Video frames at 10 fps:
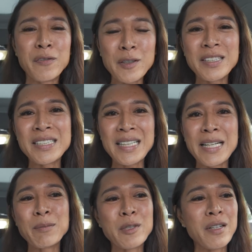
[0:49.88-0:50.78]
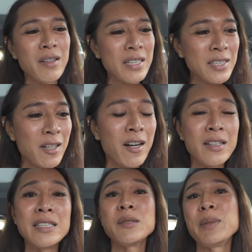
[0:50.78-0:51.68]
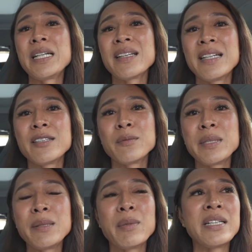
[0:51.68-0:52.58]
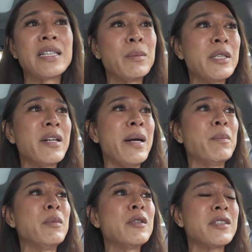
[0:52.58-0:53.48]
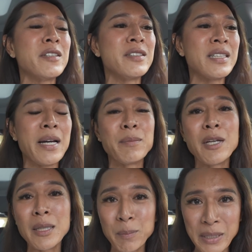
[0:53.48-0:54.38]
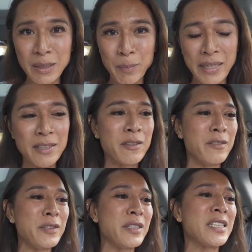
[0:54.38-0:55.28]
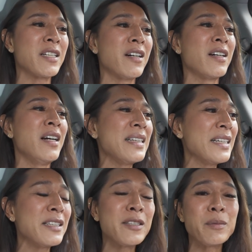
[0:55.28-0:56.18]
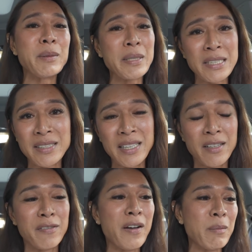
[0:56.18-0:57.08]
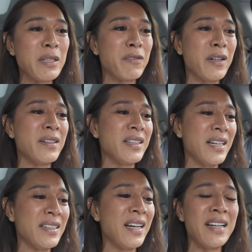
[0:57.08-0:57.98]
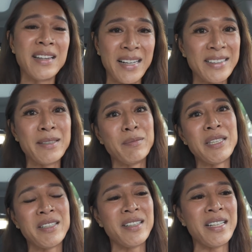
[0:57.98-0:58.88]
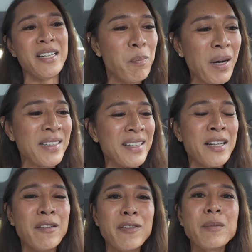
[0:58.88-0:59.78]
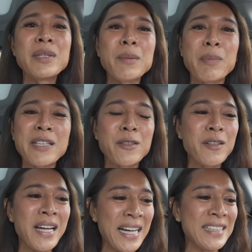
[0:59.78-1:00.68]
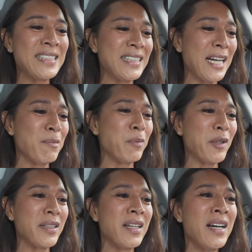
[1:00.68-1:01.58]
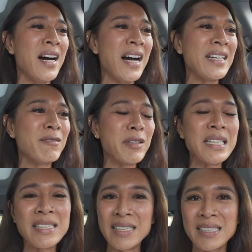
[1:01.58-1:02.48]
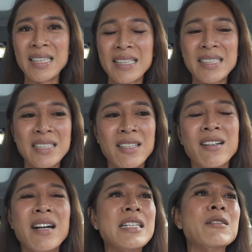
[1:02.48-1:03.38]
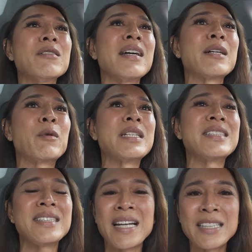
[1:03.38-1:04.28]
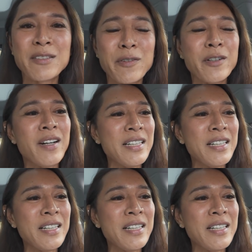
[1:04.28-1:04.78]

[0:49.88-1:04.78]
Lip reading: Full disclaimer, this car is being lent to me by WM Motors. I'm not being paid to review this car. They lent it to me because they are a family friend and I like them dearly. But from the petrol head standpoint, I really dislike this car. I don't like what it stands for.